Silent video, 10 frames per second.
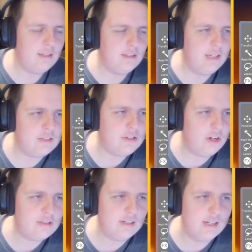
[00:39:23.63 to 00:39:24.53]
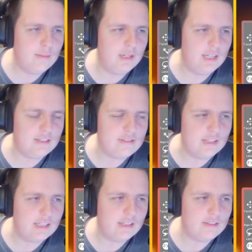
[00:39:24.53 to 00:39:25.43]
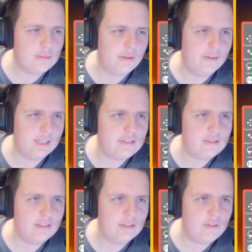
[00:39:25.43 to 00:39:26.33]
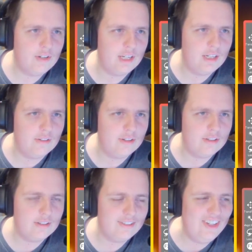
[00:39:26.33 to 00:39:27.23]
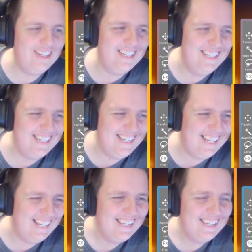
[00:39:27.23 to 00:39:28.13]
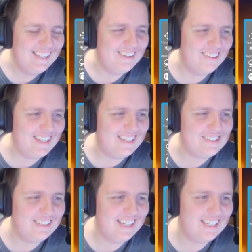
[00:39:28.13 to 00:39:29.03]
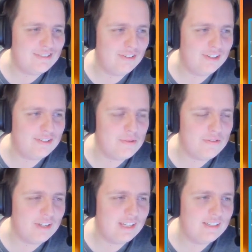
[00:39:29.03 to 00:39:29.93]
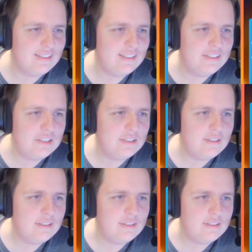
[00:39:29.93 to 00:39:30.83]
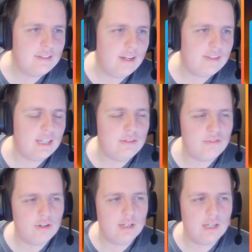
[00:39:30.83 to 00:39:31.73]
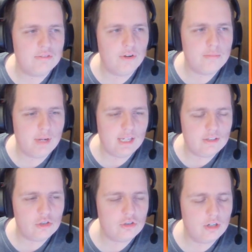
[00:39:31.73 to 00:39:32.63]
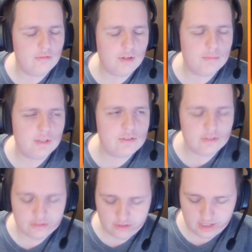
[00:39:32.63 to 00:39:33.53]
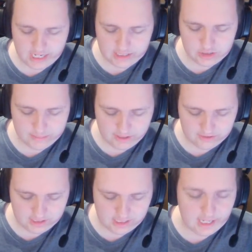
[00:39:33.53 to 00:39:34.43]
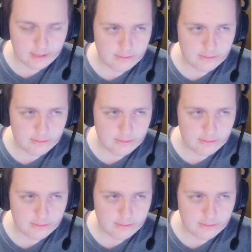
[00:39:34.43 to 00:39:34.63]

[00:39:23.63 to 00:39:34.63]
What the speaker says: It's hard to limit Yeti, to be honest. He's very ignorant. No, Yeti's fine, to be fair. I think if I make the stream family, so there's not an age limit on it now,